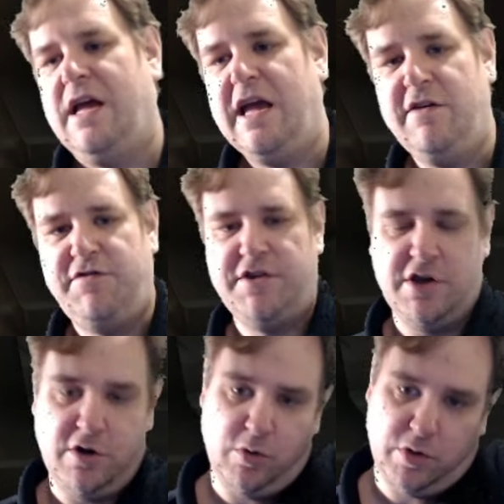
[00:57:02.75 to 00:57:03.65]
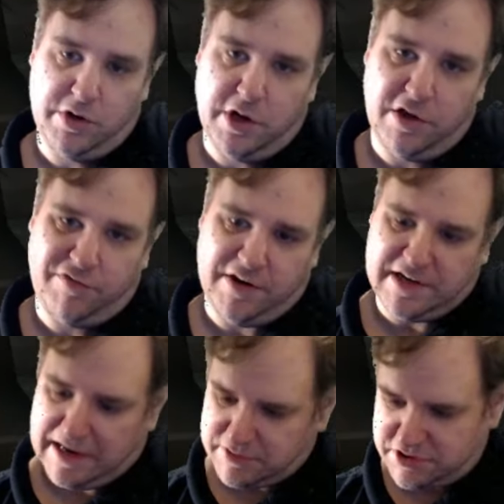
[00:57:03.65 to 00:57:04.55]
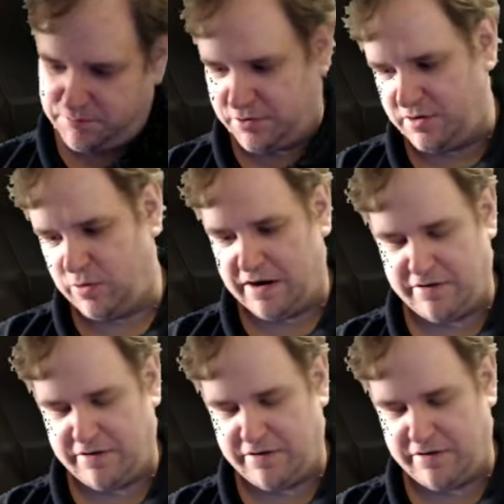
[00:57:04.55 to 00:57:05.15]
if you nerf it down to the point where, in